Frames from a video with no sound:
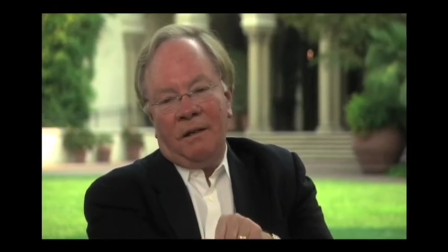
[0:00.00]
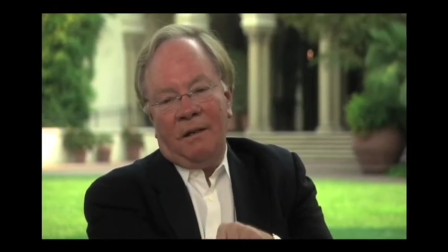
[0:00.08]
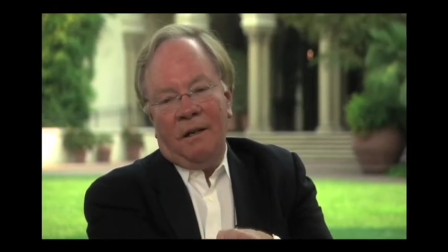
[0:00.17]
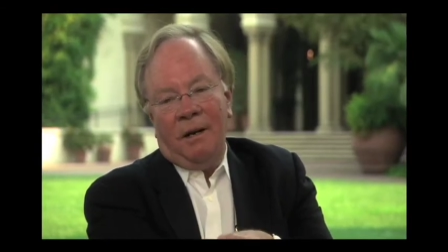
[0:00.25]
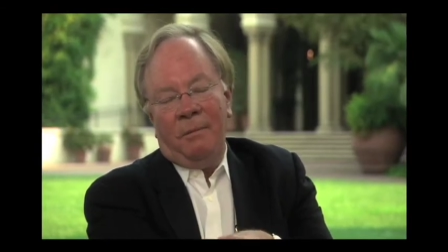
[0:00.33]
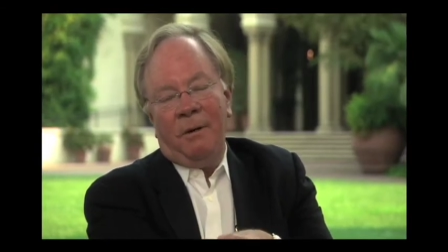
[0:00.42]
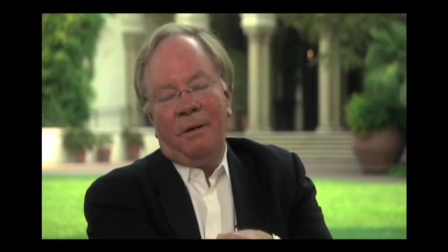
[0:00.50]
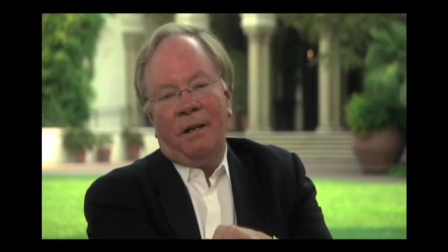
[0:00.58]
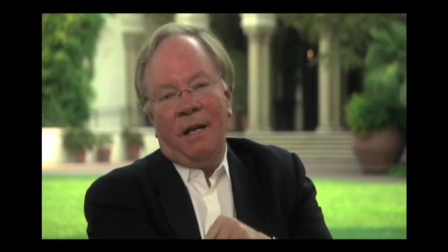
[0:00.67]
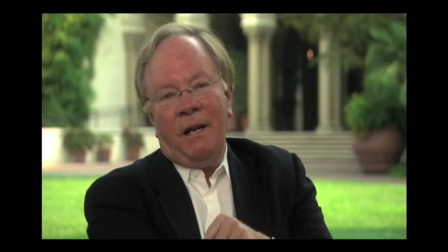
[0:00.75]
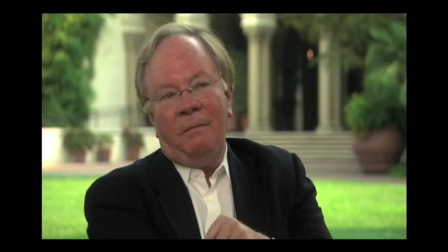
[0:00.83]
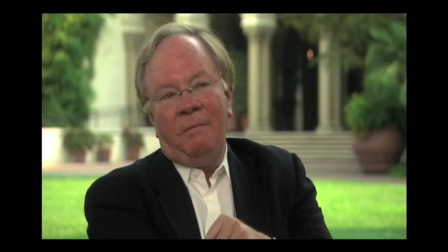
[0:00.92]
Hubbert
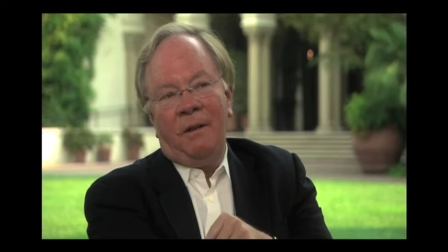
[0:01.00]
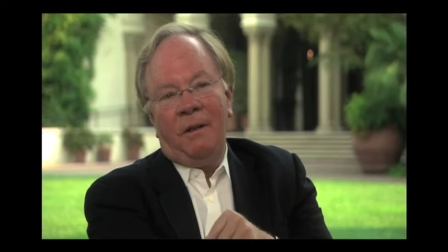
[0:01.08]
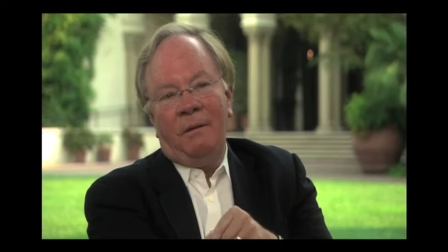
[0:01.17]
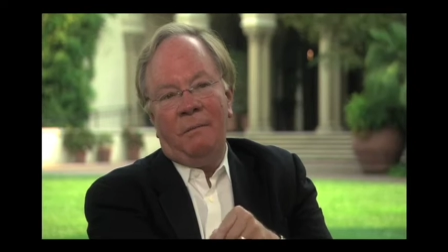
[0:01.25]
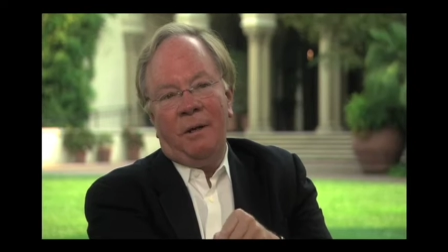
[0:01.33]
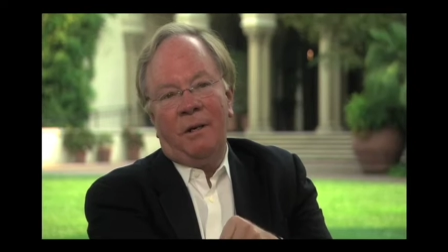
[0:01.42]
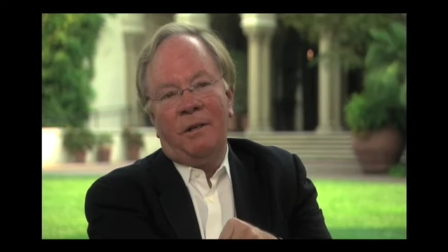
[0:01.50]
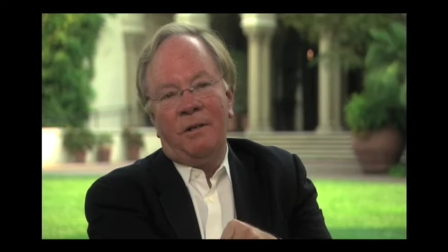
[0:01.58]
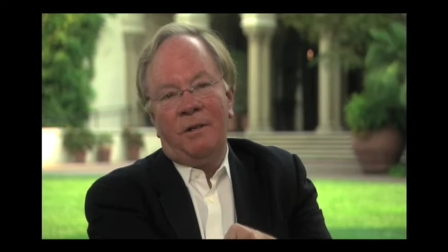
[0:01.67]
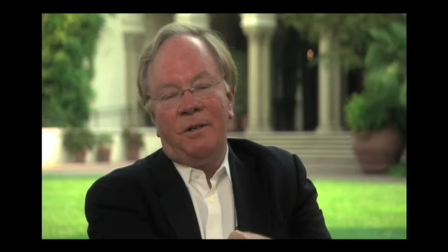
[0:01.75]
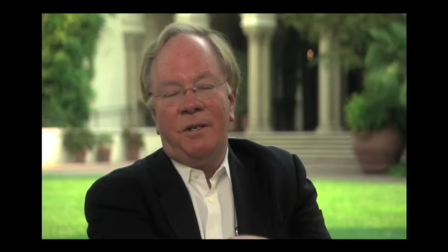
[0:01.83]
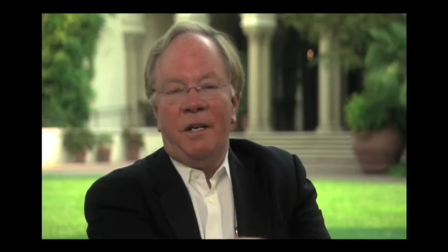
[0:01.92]
came to the American
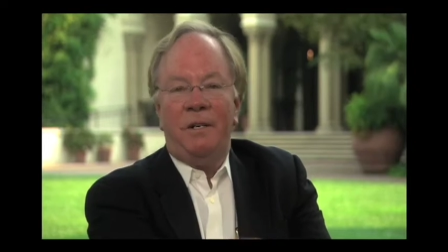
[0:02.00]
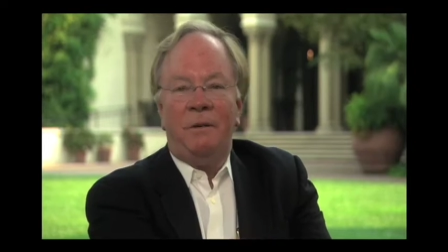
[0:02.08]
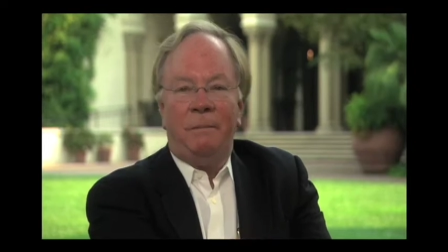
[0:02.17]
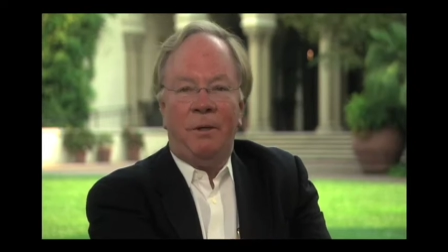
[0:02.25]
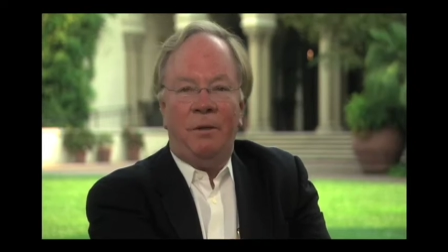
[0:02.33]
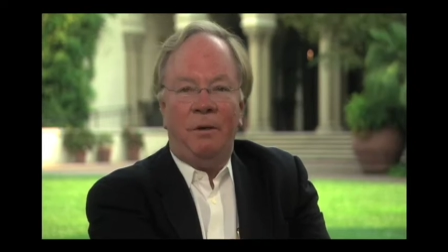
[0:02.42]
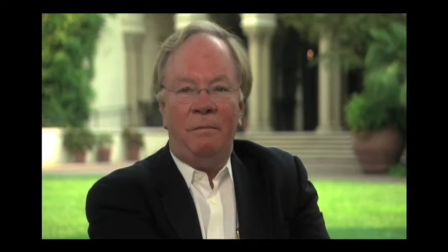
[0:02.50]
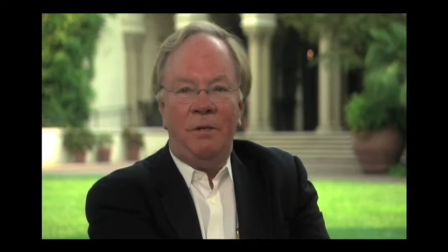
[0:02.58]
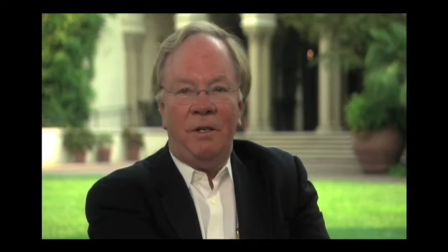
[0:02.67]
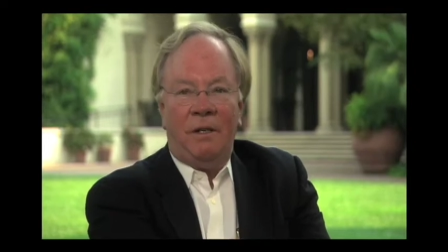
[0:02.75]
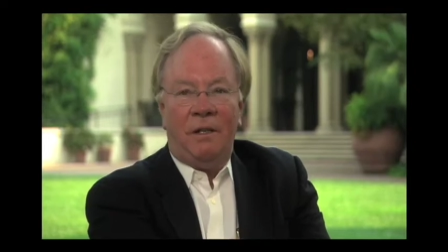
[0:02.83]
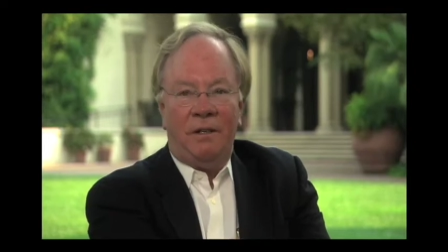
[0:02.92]
Association of Petroleum
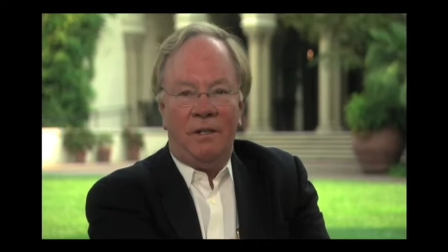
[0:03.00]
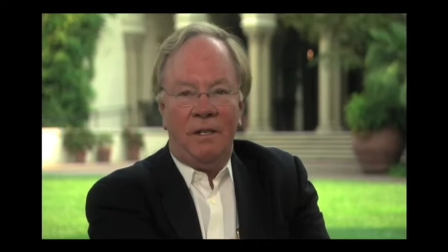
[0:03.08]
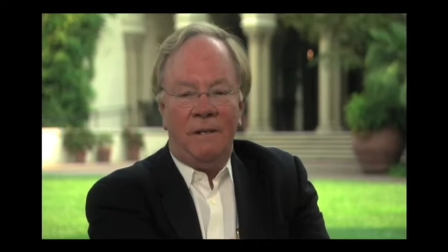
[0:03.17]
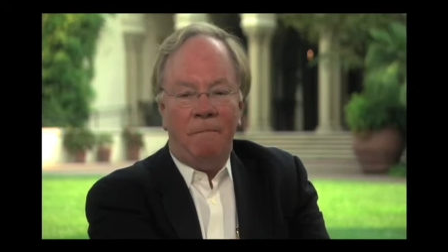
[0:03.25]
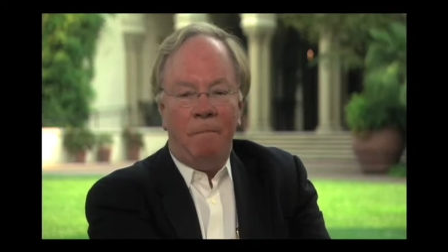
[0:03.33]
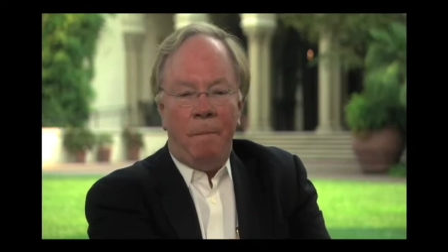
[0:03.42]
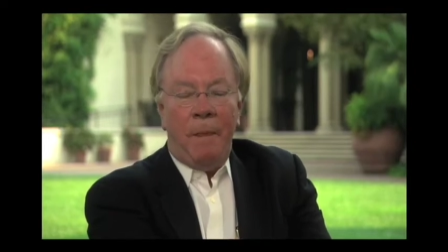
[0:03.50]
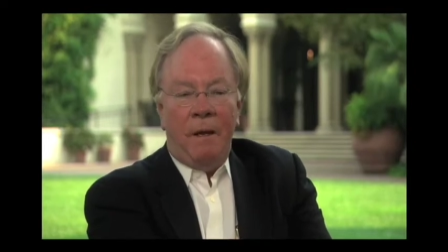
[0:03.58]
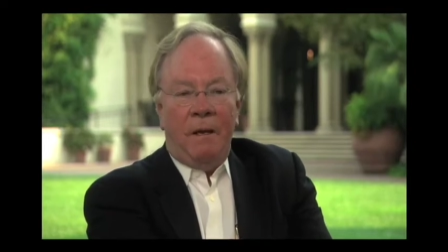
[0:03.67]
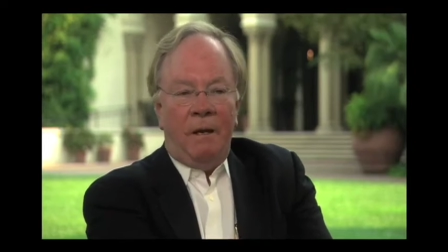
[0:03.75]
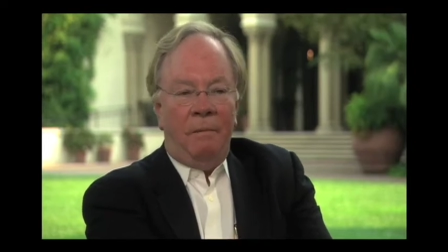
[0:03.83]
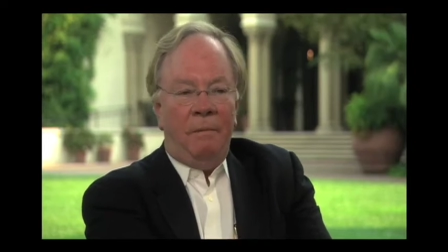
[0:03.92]
Geologists,
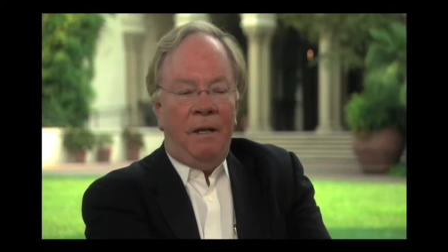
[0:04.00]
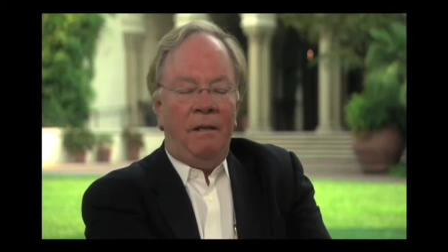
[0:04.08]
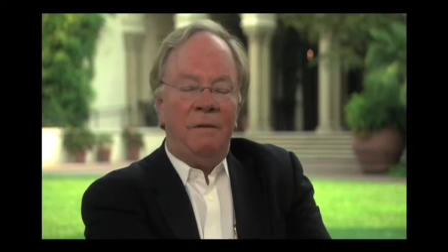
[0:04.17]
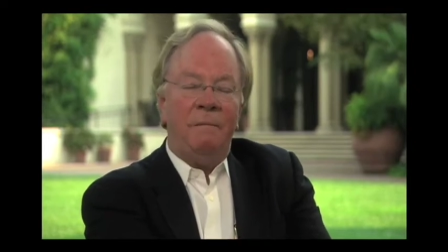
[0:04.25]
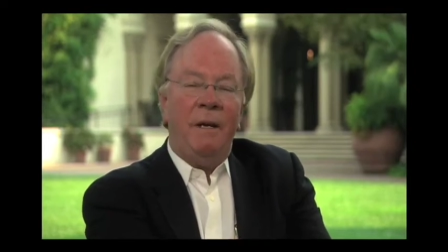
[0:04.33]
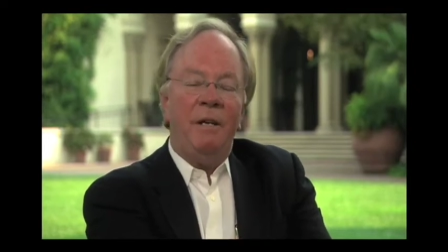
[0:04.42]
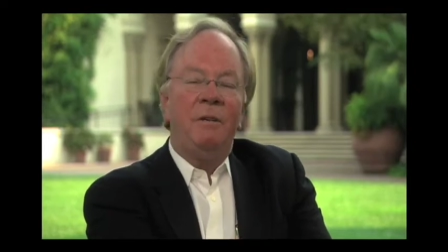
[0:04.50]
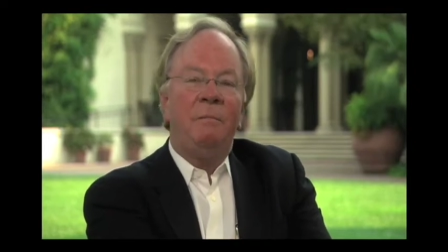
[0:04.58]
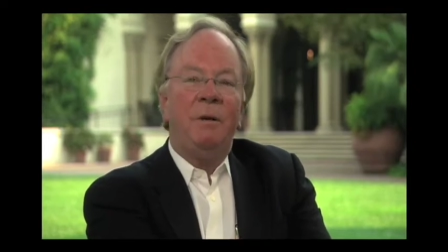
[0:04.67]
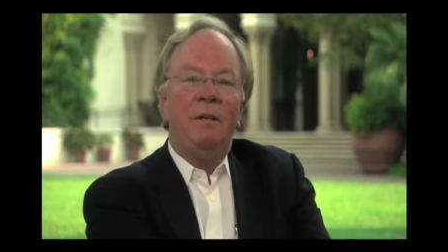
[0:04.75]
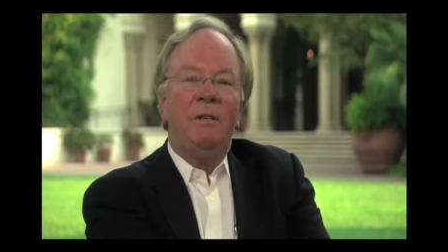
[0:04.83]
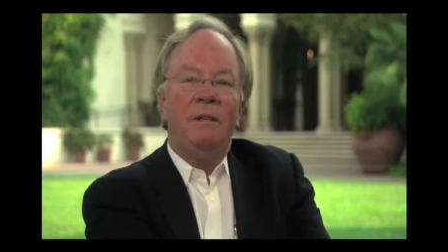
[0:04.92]
and made this major
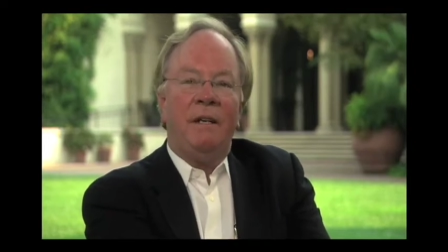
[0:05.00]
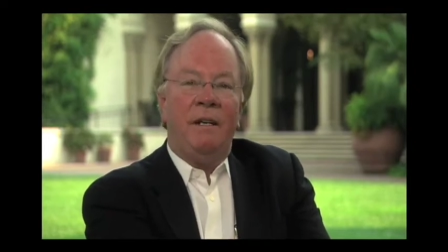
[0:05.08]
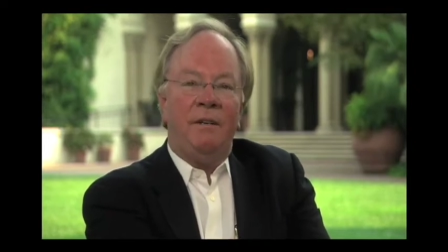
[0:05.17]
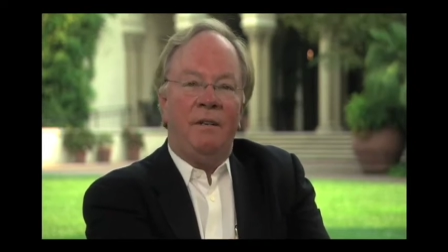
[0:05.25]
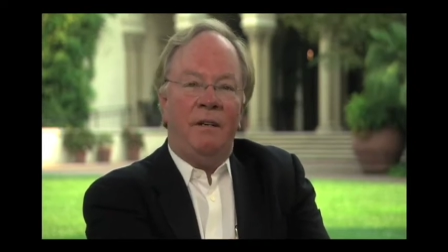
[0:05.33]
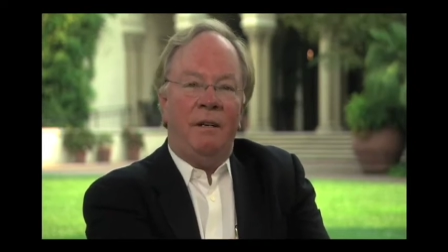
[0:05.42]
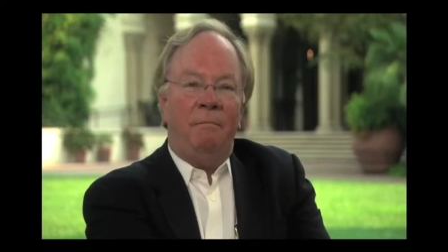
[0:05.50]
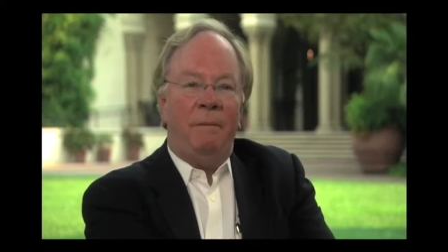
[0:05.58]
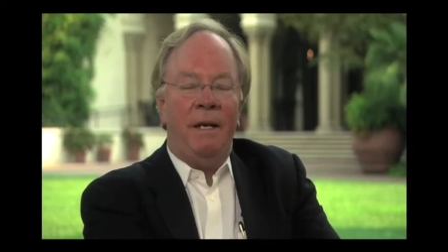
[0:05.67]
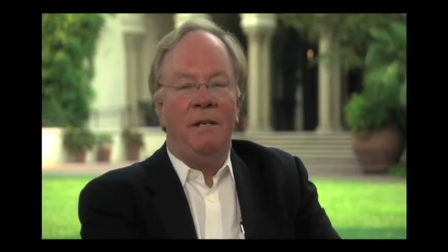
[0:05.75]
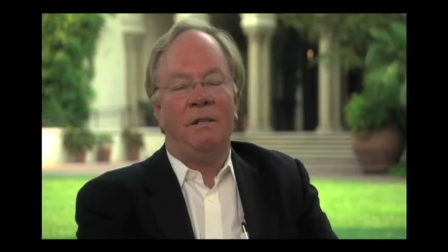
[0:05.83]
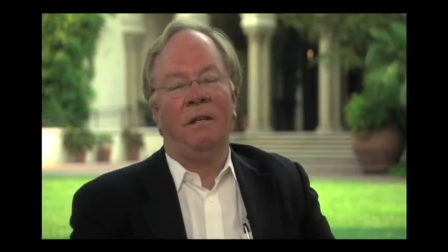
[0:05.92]
presentation that
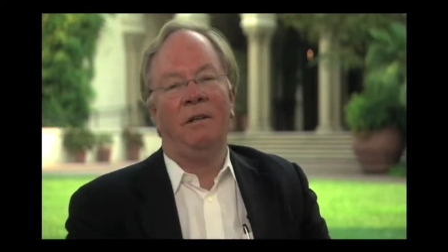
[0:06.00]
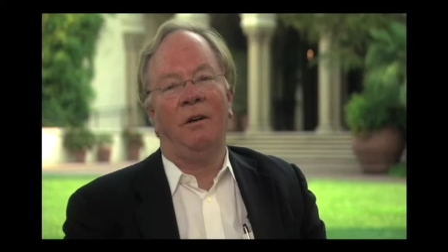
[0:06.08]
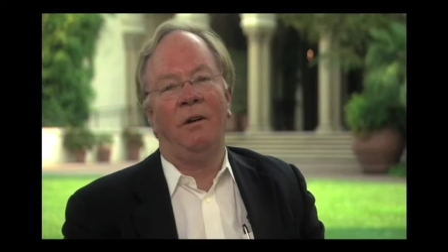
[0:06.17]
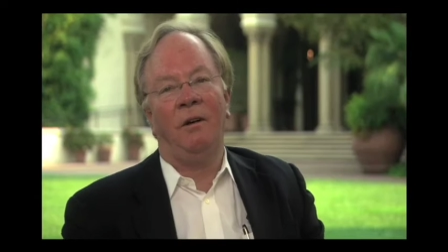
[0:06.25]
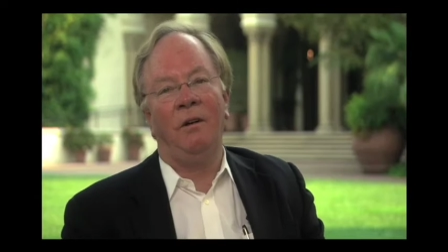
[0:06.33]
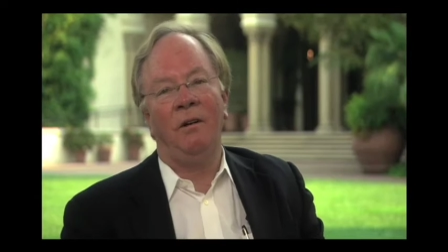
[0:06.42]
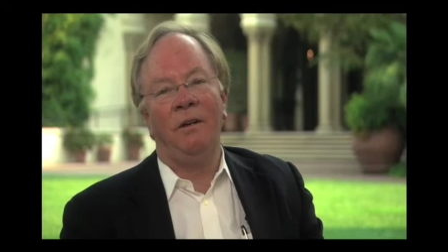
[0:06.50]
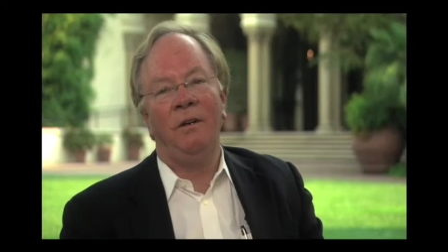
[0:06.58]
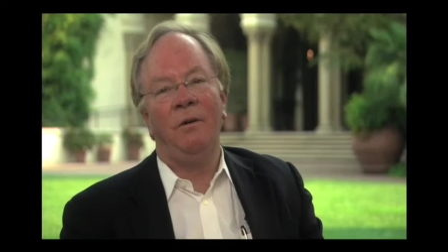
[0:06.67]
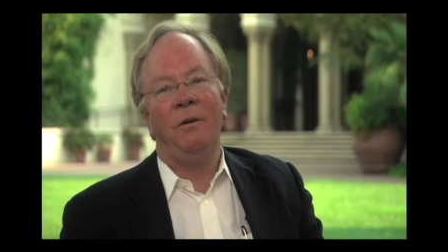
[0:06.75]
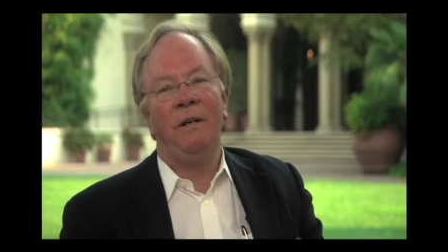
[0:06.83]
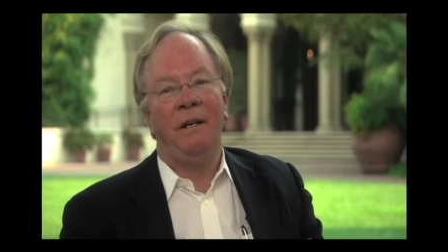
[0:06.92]
based on all the
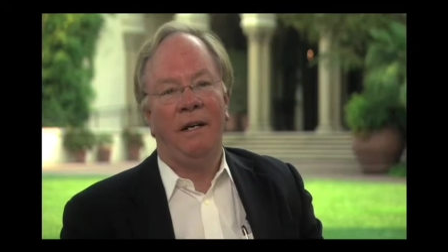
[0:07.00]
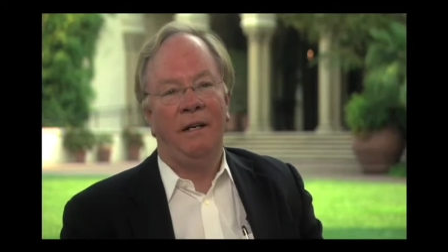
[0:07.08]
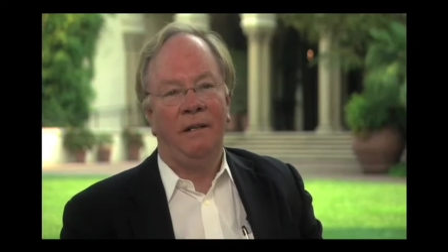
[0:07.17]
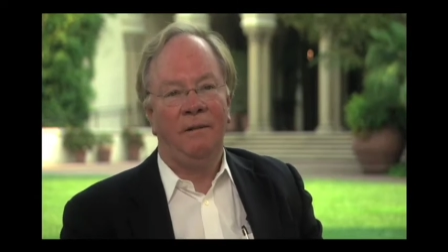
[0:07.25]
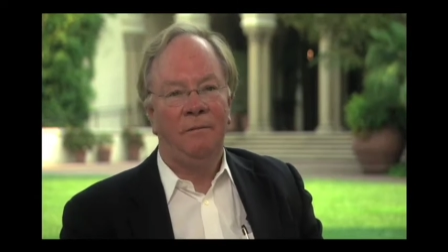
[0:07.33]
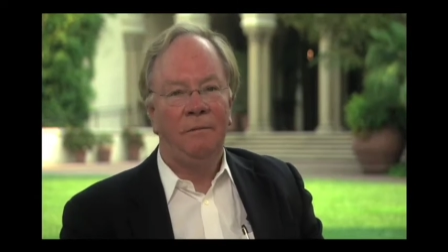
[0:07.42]
known data